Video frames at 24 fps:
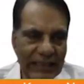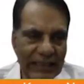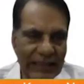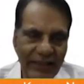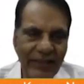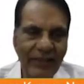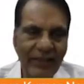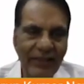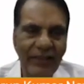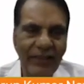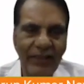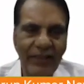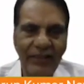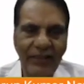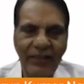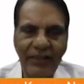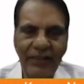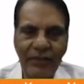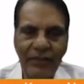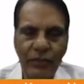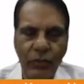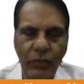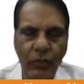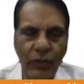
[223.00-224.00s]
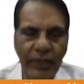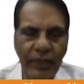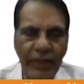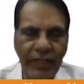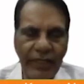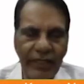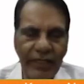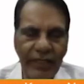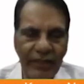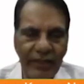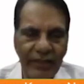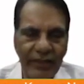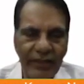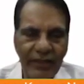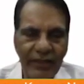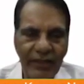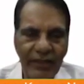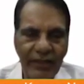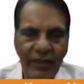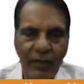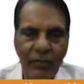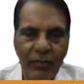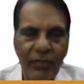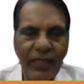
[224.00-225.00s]
then it is okay,
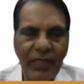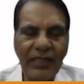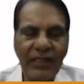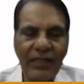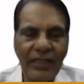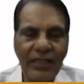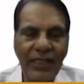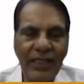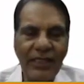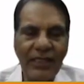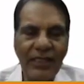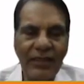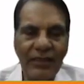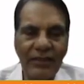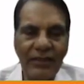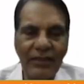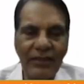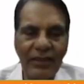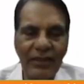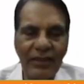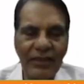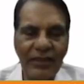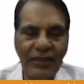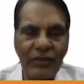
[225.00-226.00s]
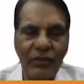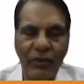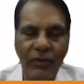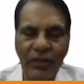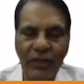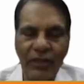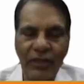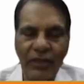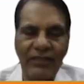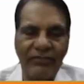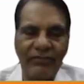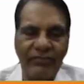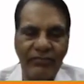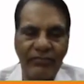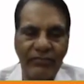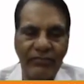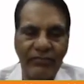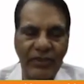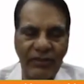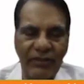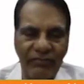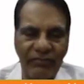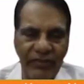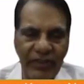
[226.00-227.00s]
but that is not
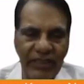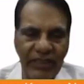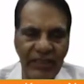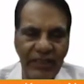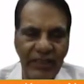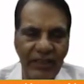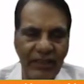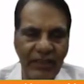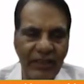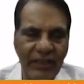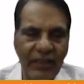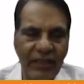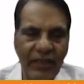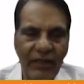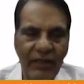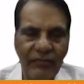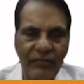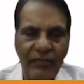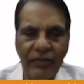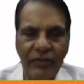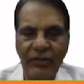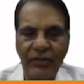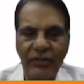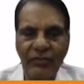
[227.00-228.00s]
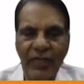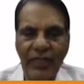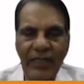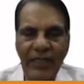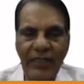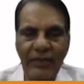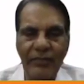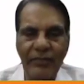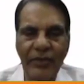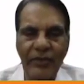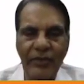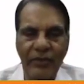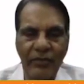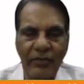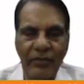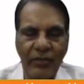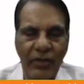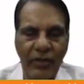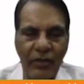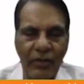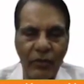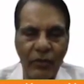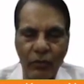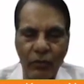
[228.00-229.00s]
sufficient for the management of
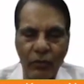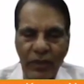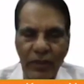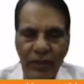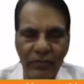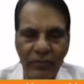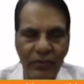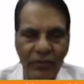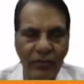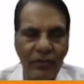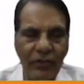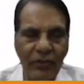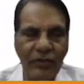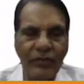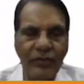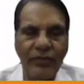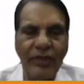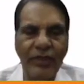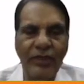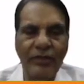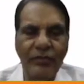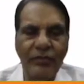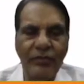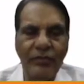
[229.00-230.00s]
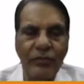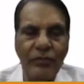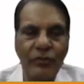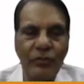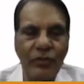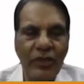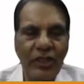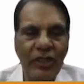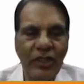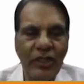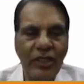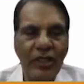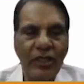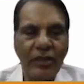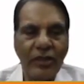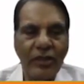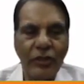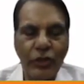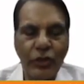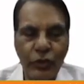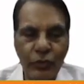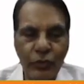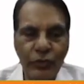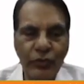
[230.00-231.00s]
glaucoma, because we have to
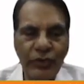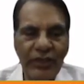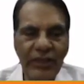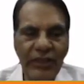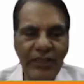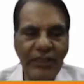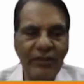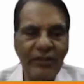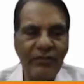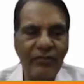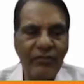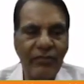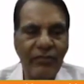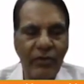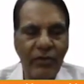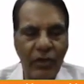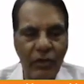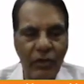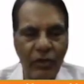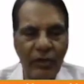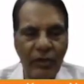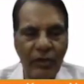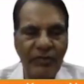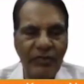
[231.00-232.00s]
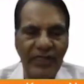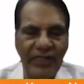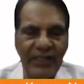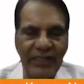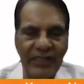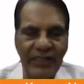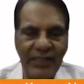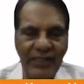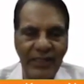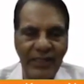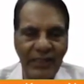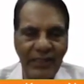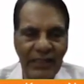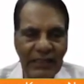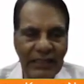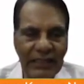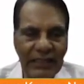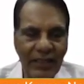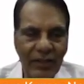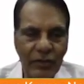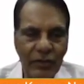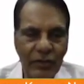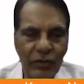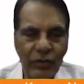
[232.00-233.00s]
do the follow-up testing
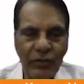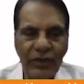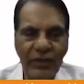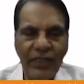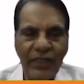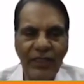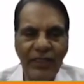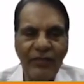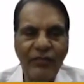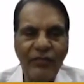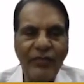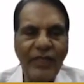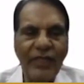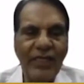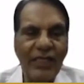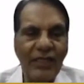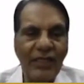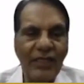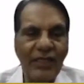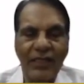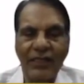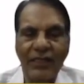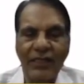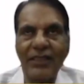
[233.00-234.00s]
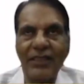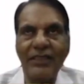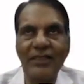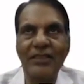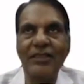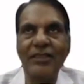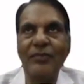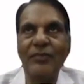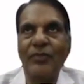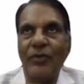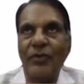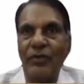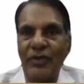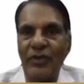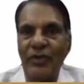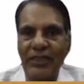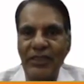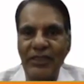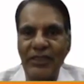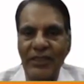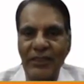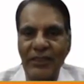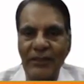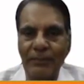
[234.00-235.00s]
so that we can assess the
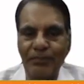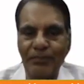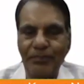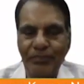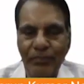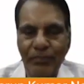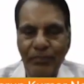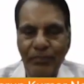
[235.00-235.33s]
progression.